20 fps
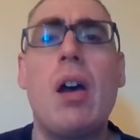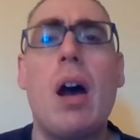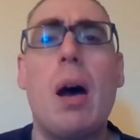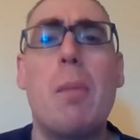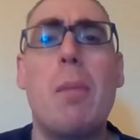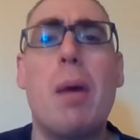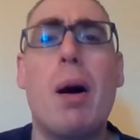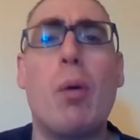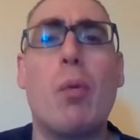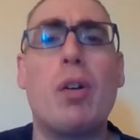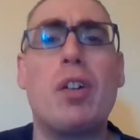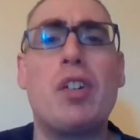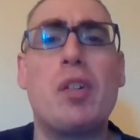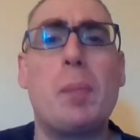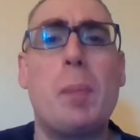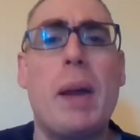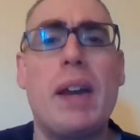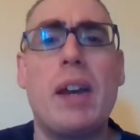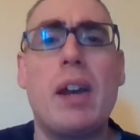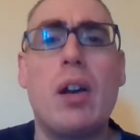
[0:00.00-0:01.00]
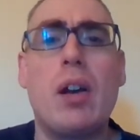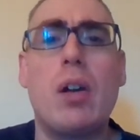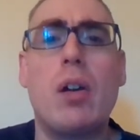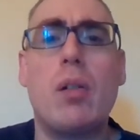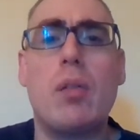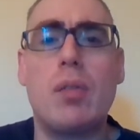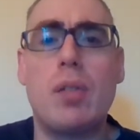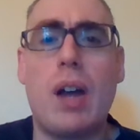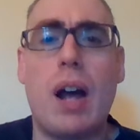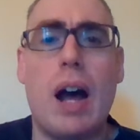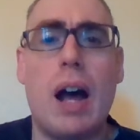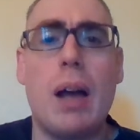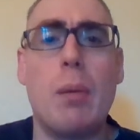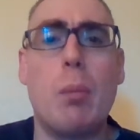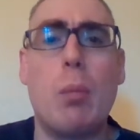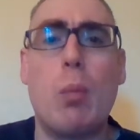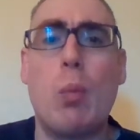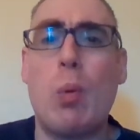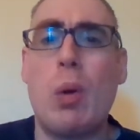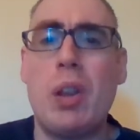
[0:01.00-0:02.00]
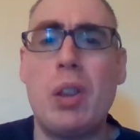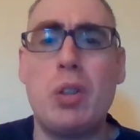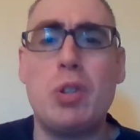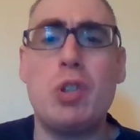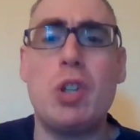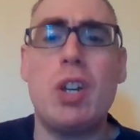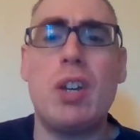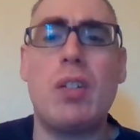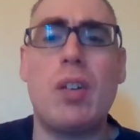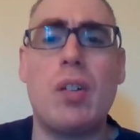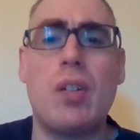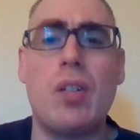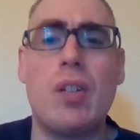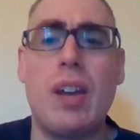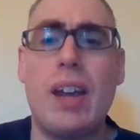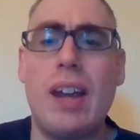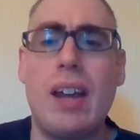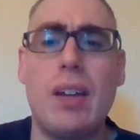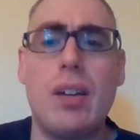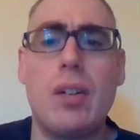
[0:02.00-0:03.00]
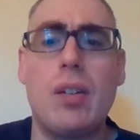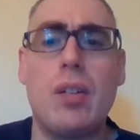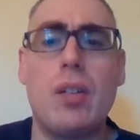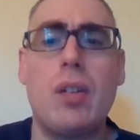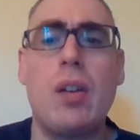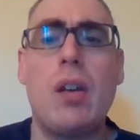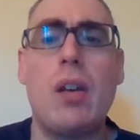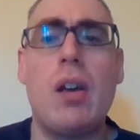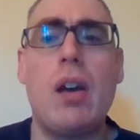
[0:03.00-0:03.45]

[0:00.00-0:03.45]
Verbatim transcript: about what spending time with Jesus is.